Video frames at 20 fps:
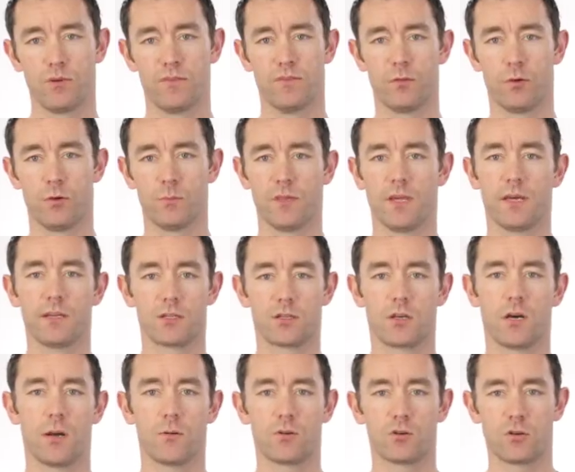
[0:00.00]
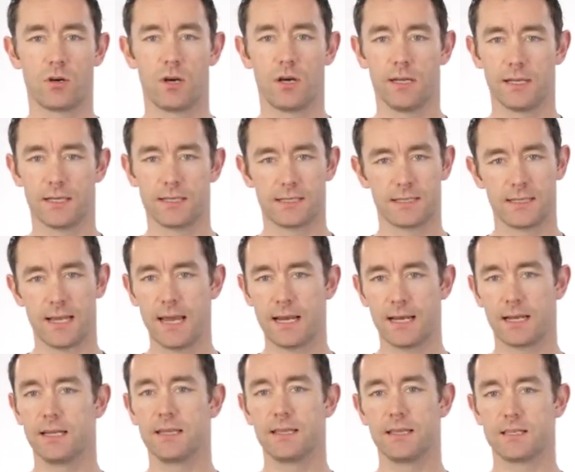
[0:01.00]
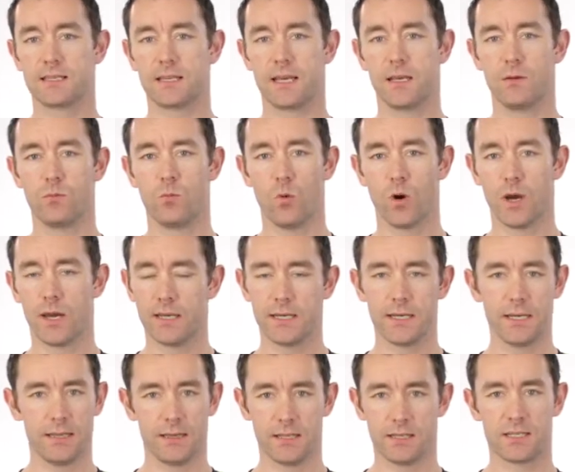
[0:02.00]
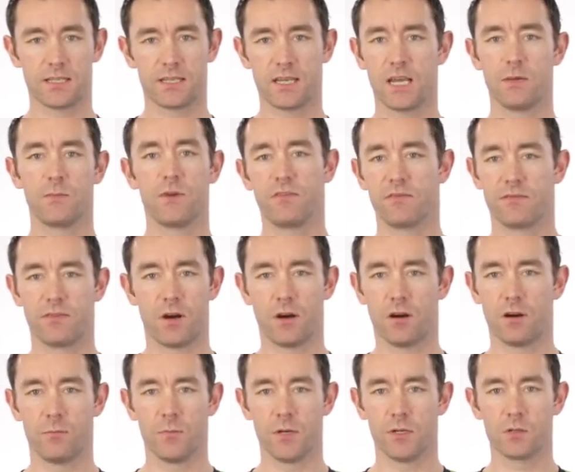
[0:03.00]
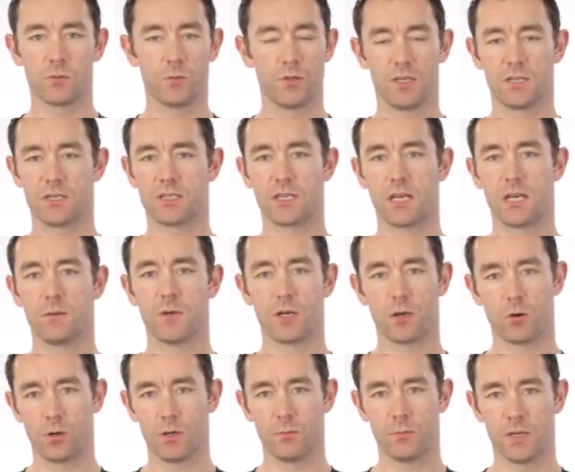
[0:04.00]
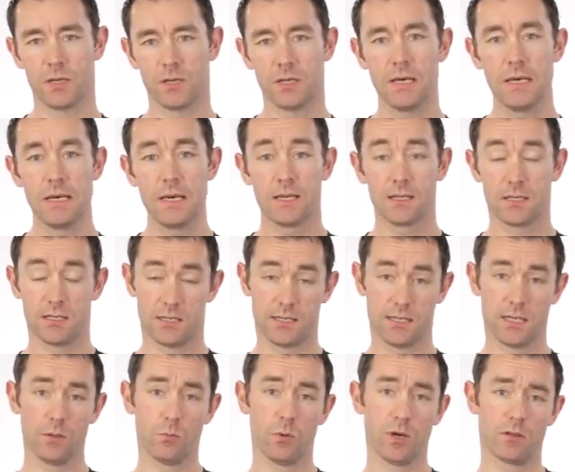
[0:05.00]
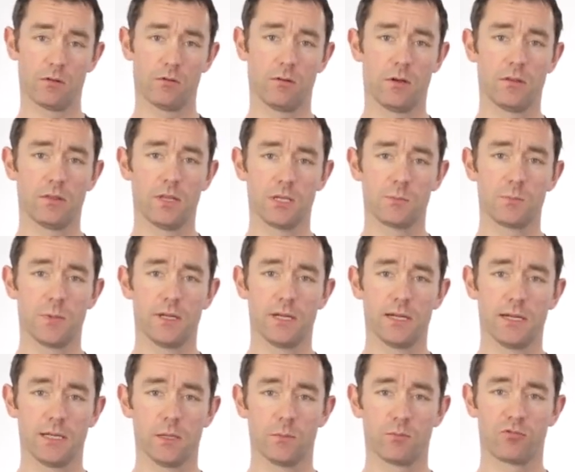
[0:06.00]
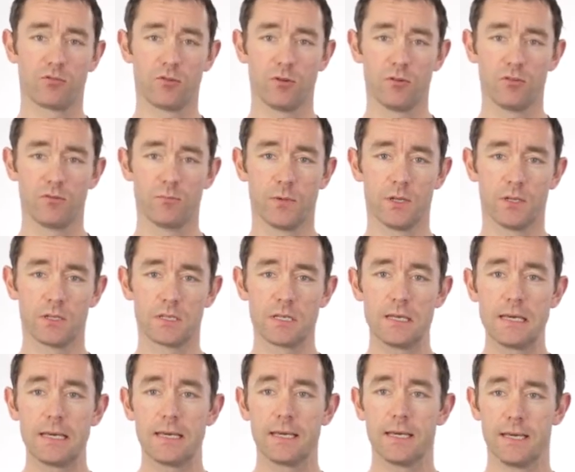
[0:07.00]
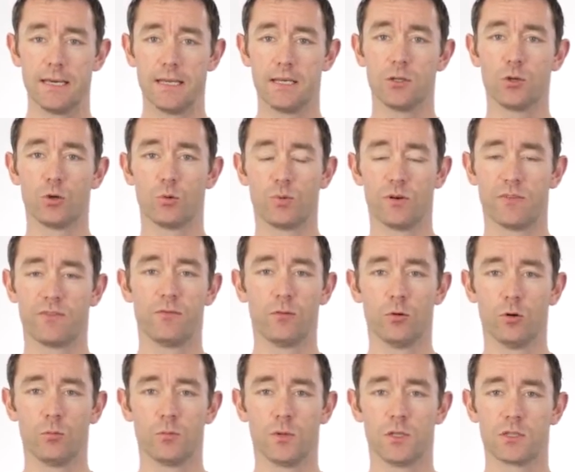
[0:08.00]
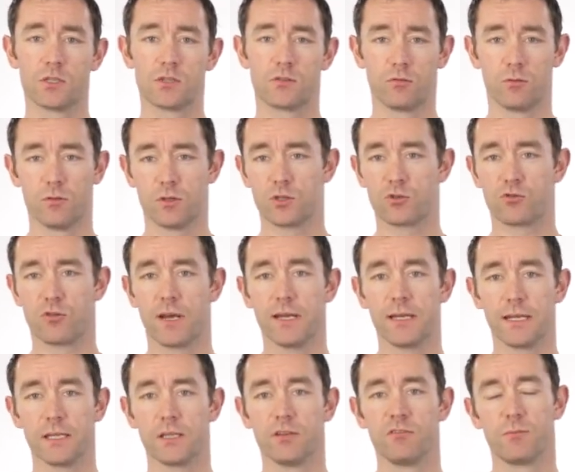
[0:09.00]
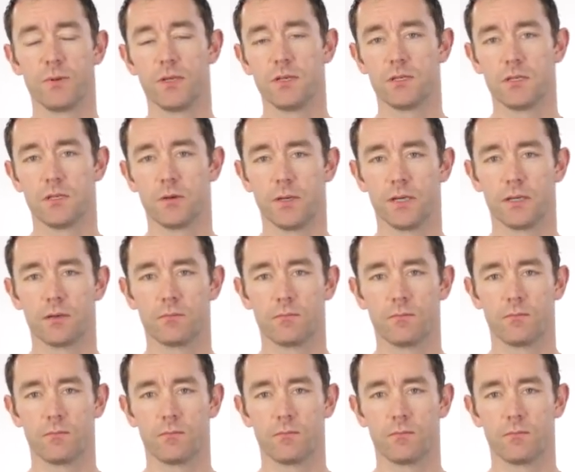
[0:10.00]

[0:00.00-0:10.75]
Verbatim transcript: perform that time trial exactly the same way in the same environment with the same equipment to see whether or not there's been any improvement in your performance through the training you've been doing.